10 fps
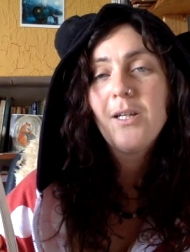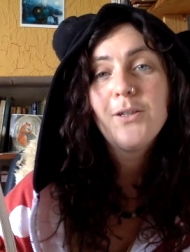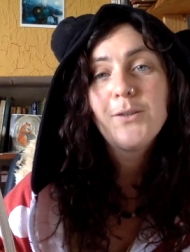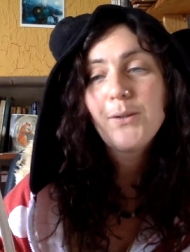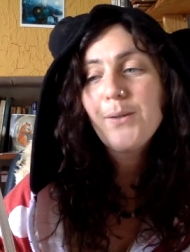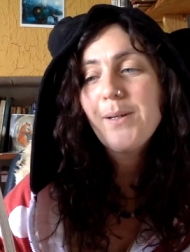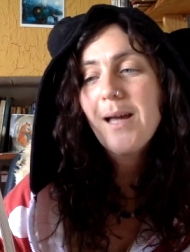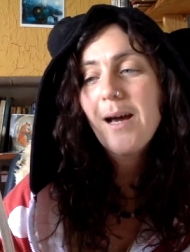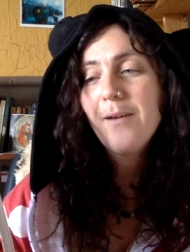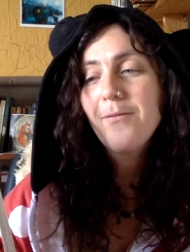Sure
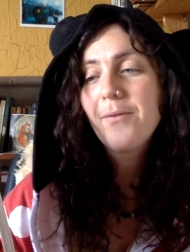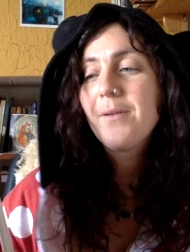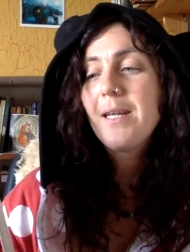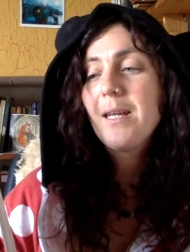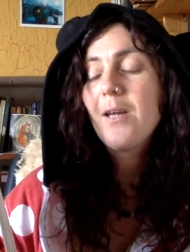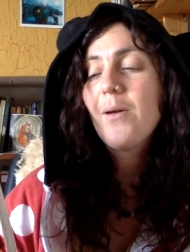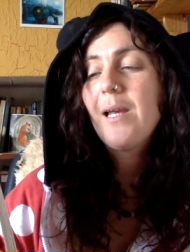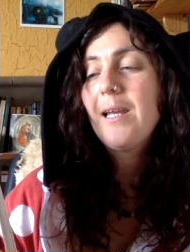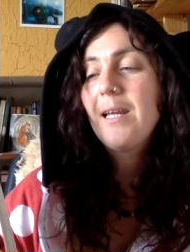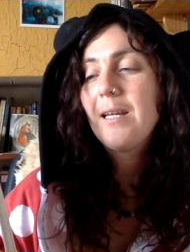enough, Nino and
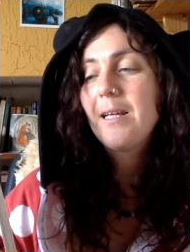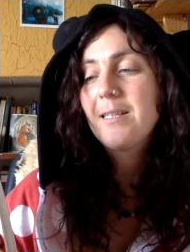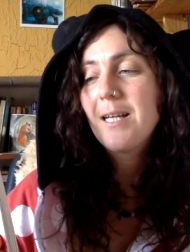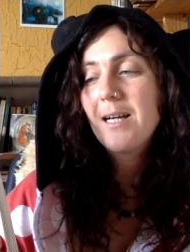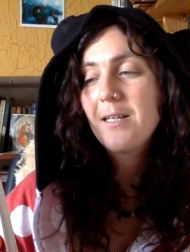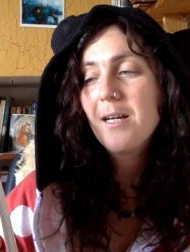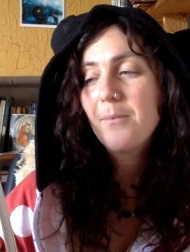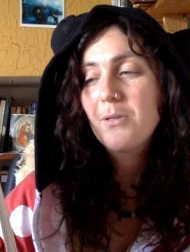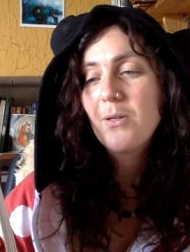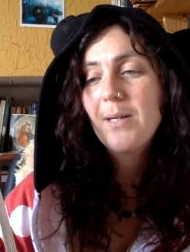Lelina turned up
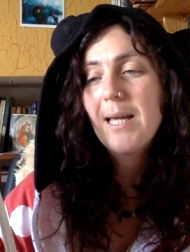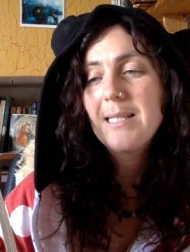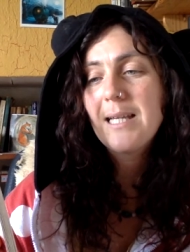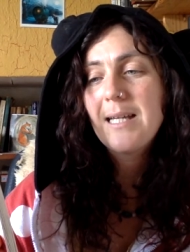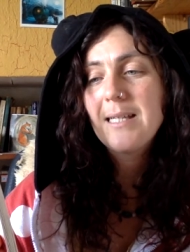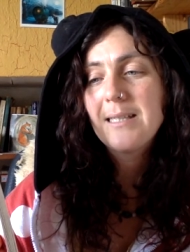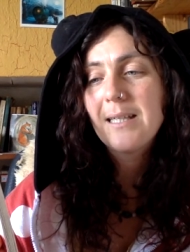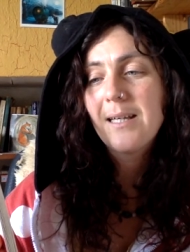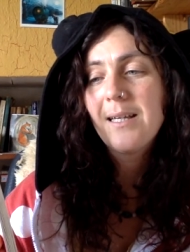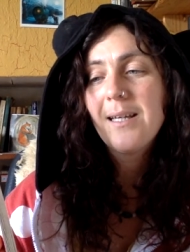two days
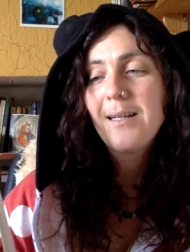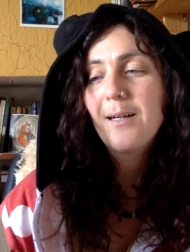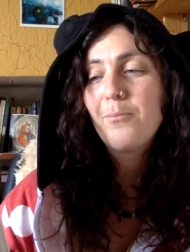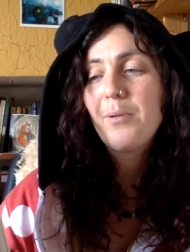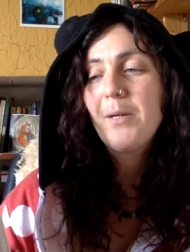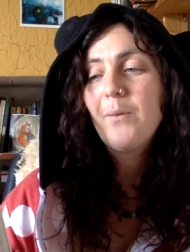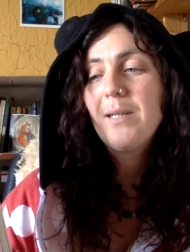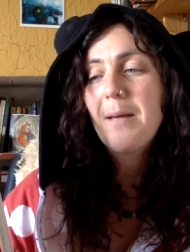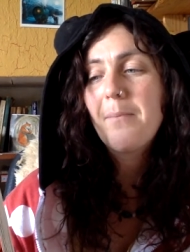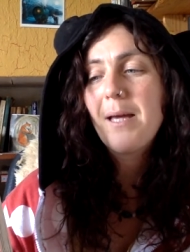later, complete with
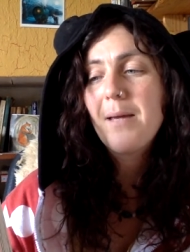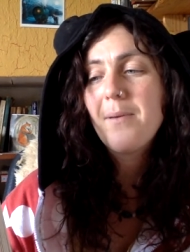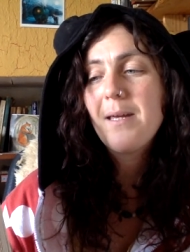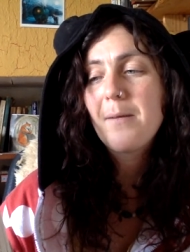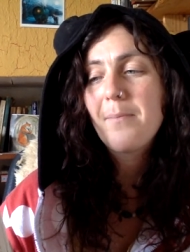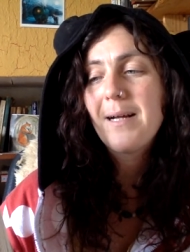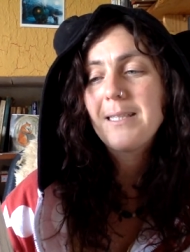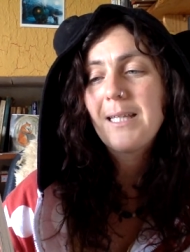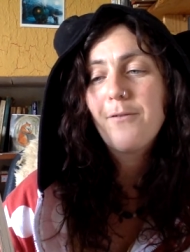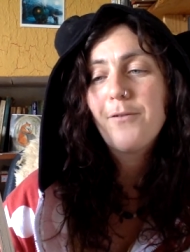their baby and a
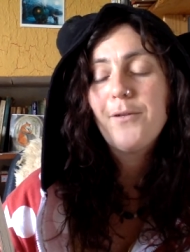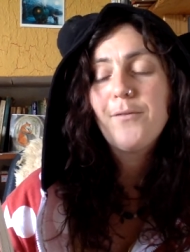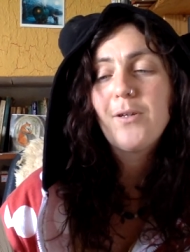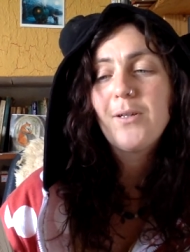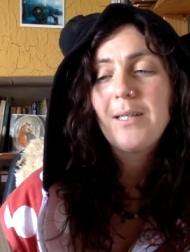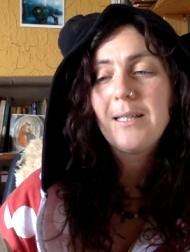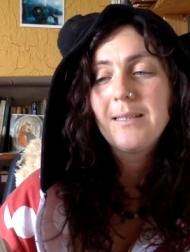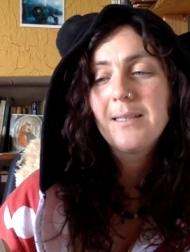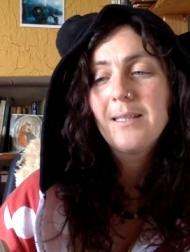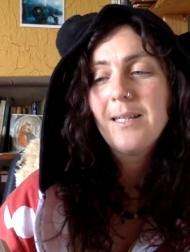basket full of
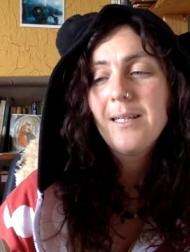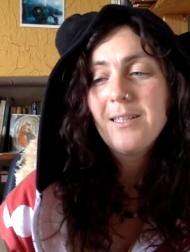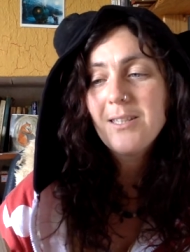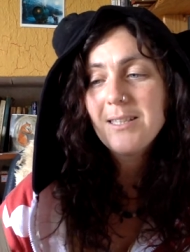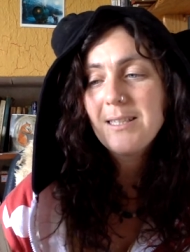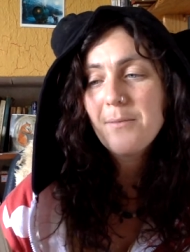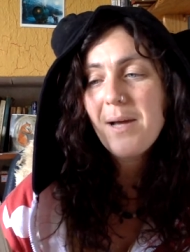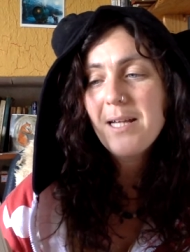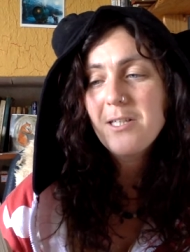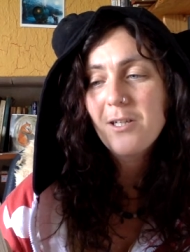goodies. Just
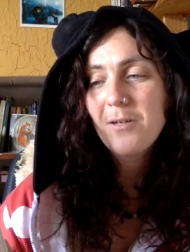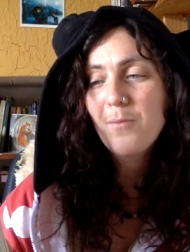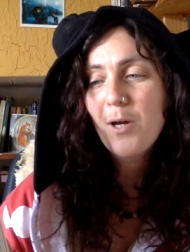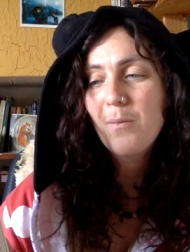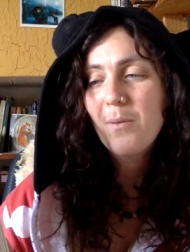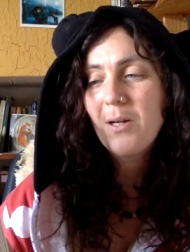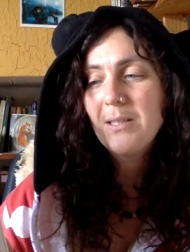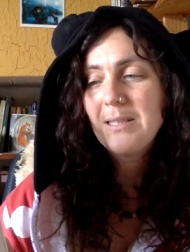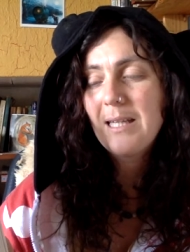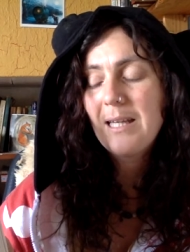imagine, Momo,
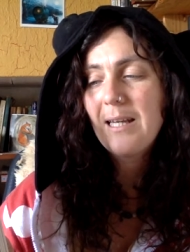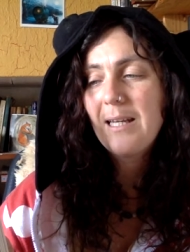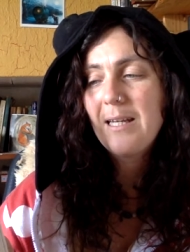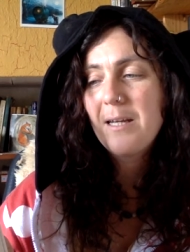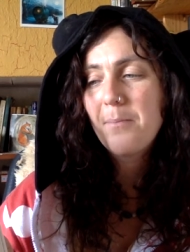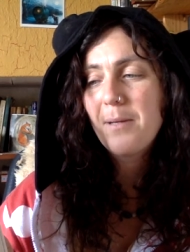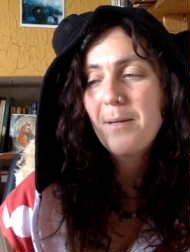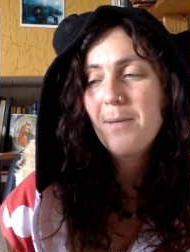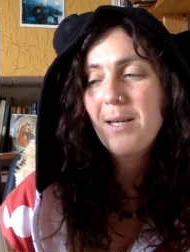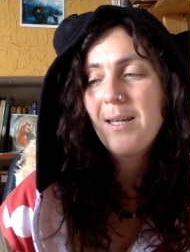said Lelina,
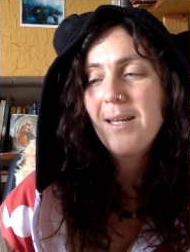beaming.